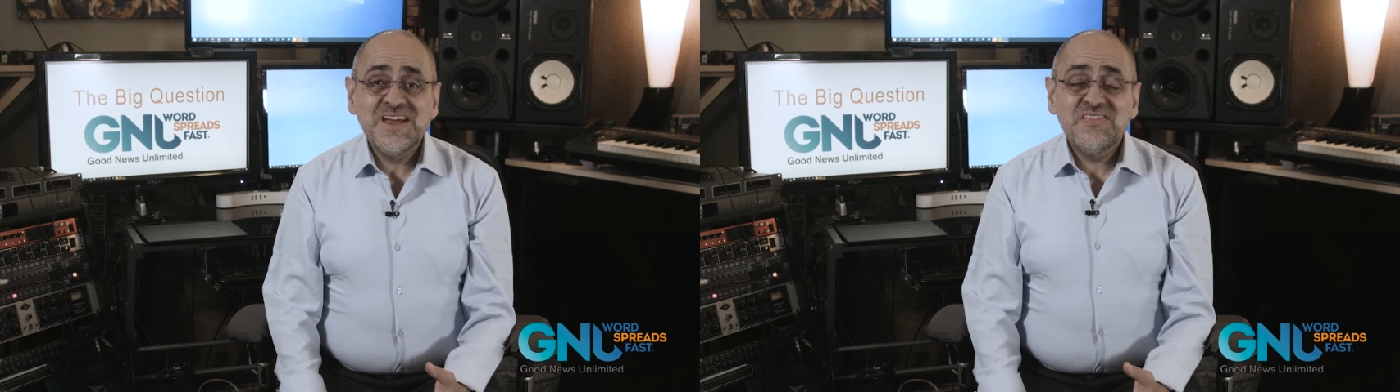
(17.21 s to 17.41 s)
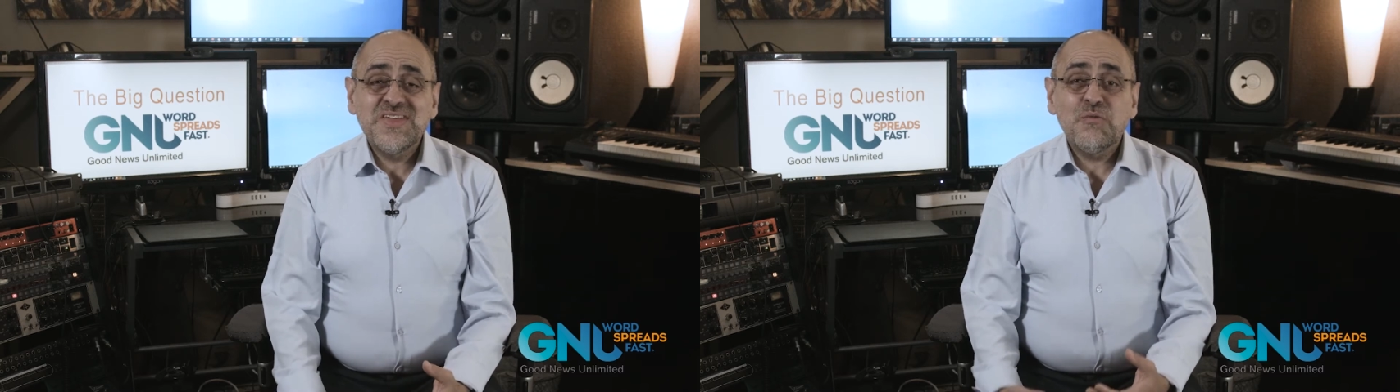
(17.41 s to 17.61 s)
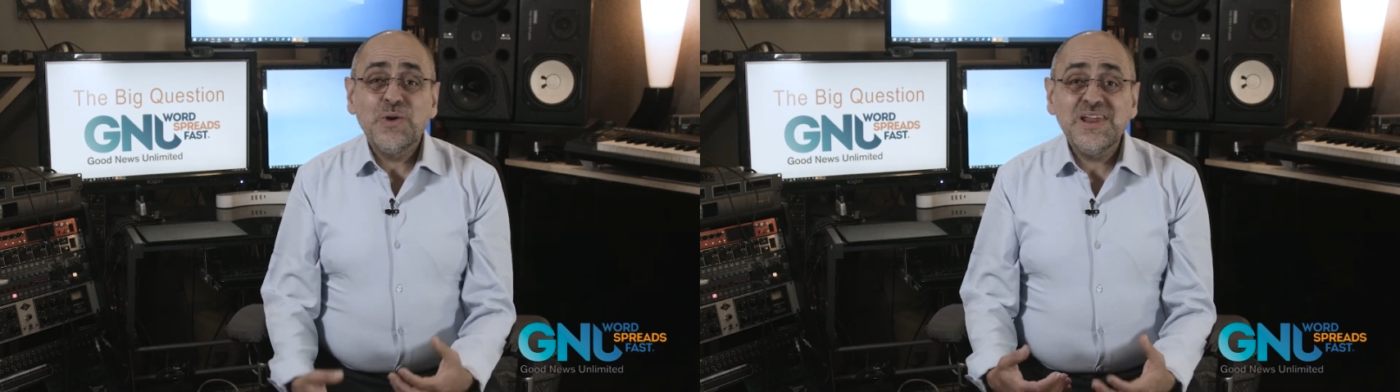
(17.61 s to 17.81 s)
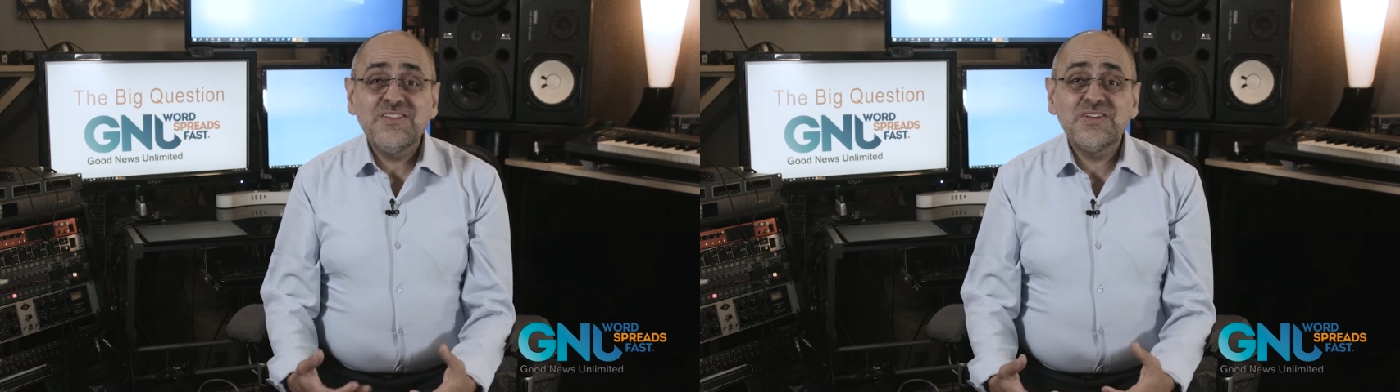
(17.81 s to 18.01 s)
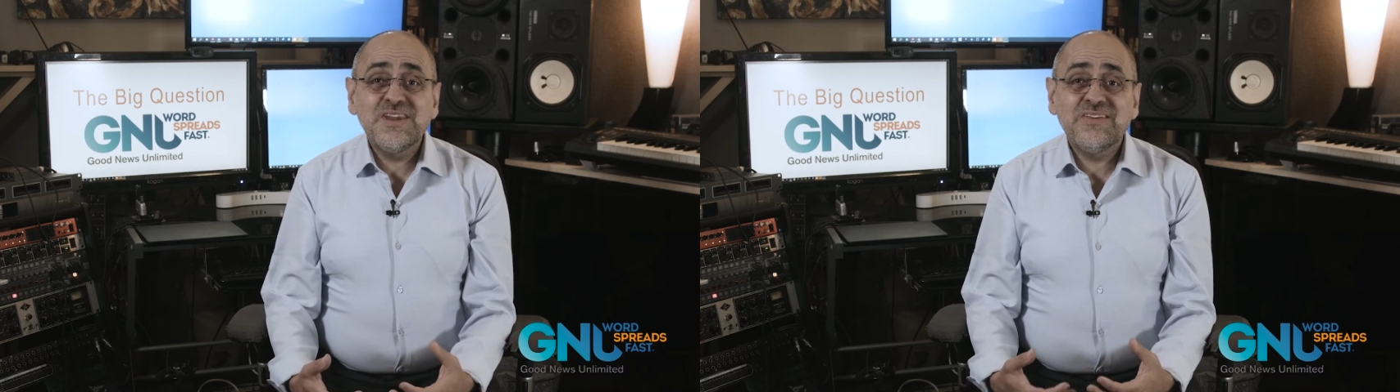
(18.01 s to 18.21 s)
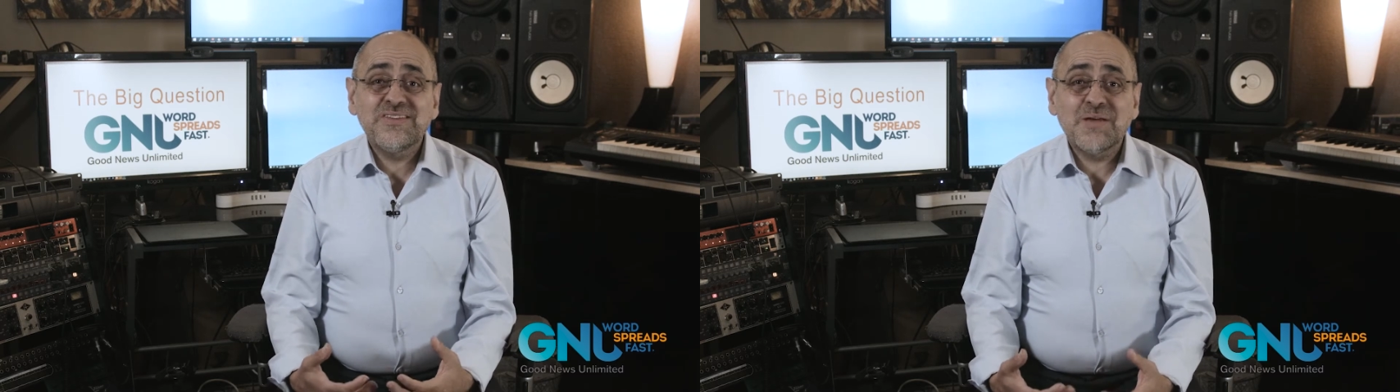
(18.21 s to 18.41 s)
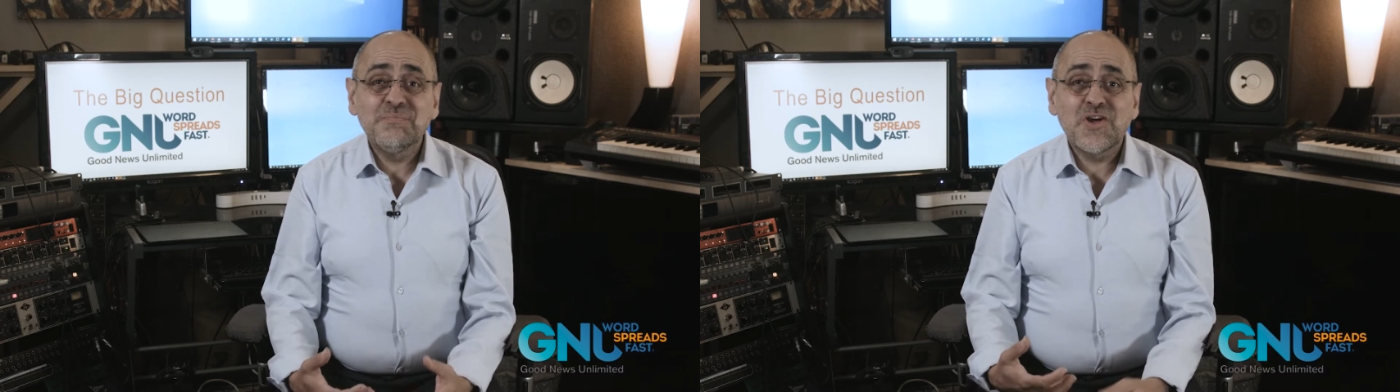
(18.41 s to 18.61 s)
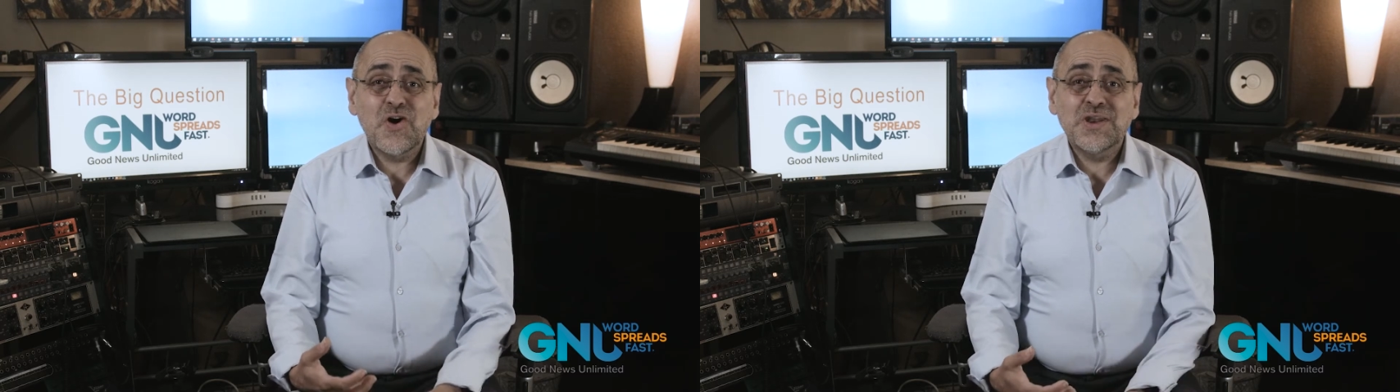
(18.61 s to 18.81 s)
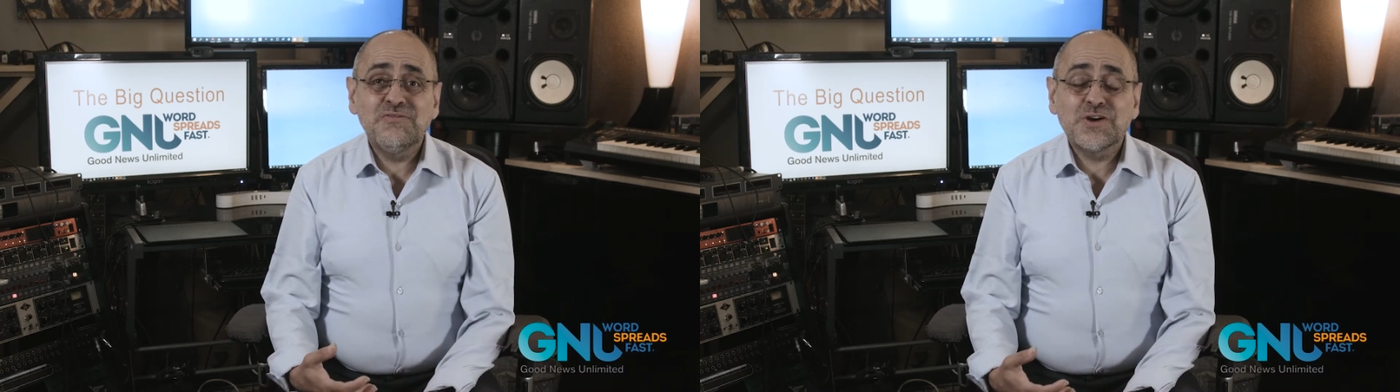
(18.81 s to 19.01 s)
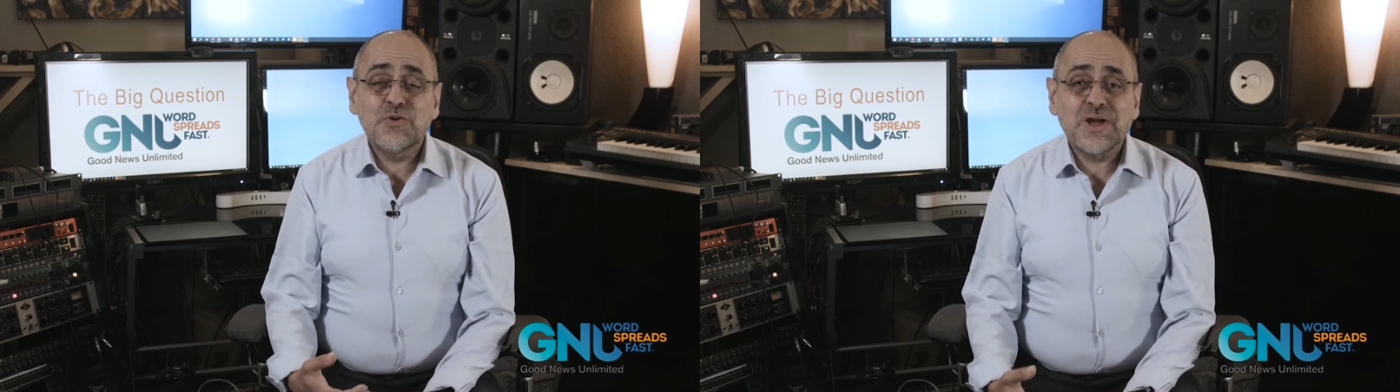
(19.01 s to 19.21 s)
that religion is some kind of
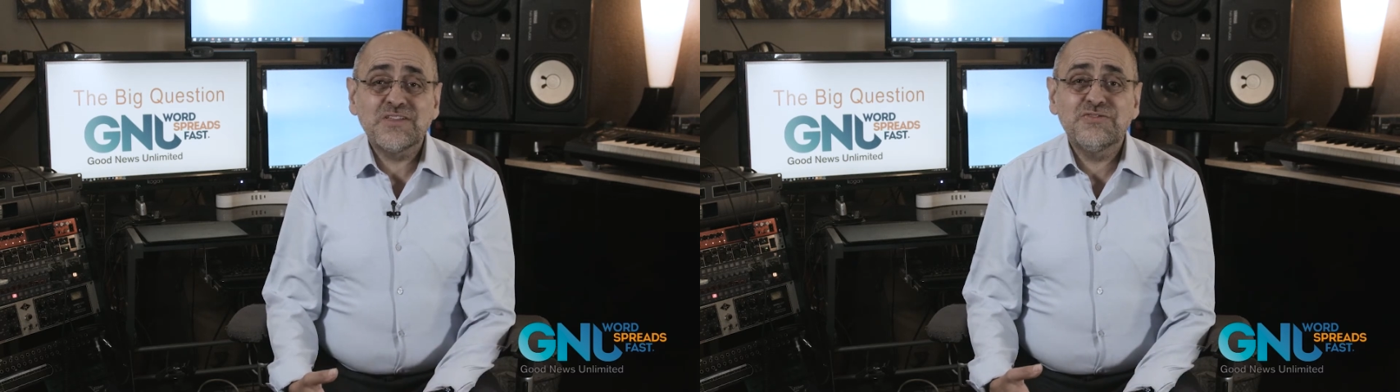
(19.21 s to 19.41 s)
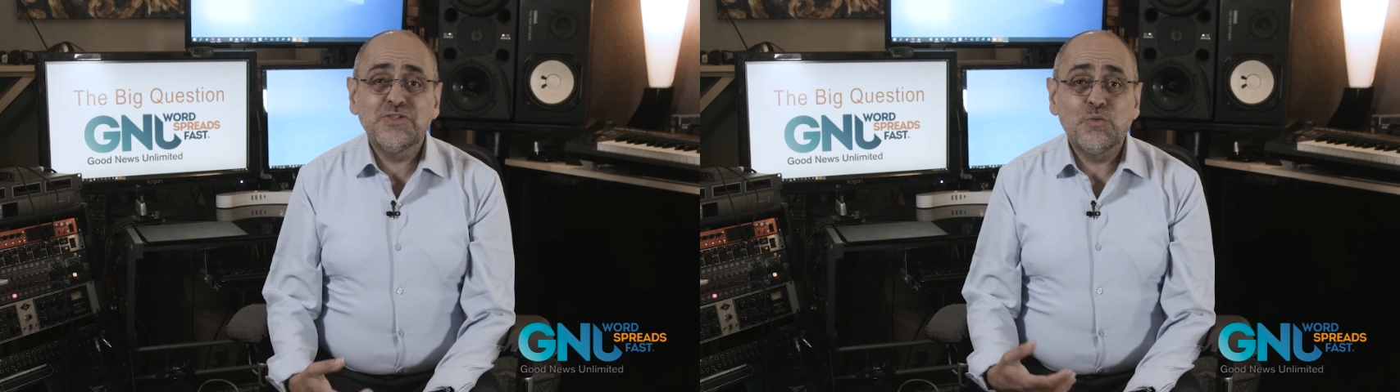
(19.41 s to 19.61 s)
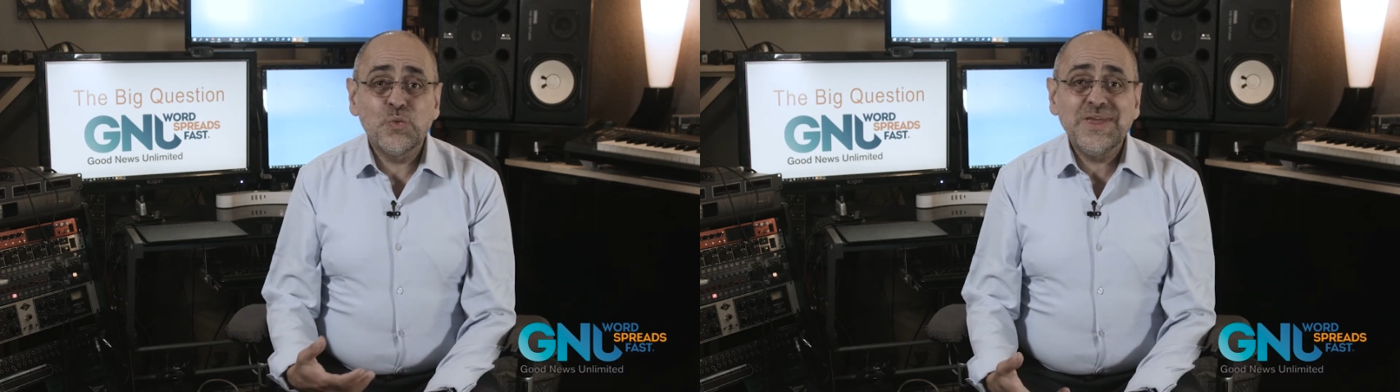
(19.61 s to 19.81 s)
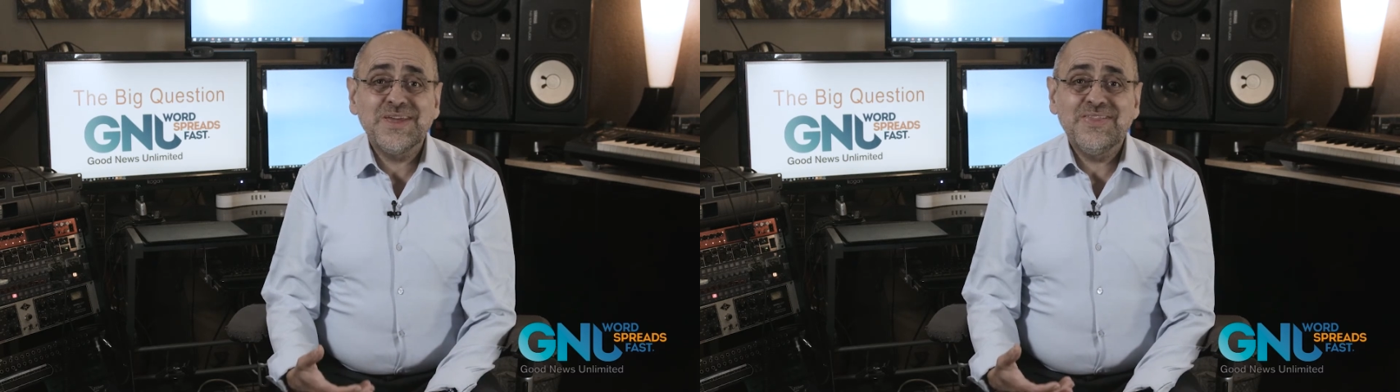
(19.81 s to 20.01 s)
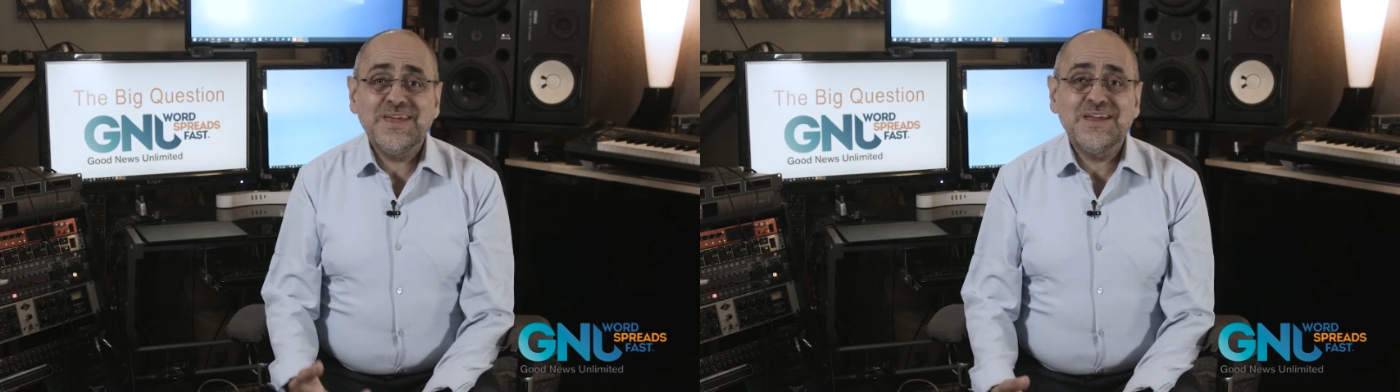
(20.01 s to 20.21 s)
a crutch for the weak and the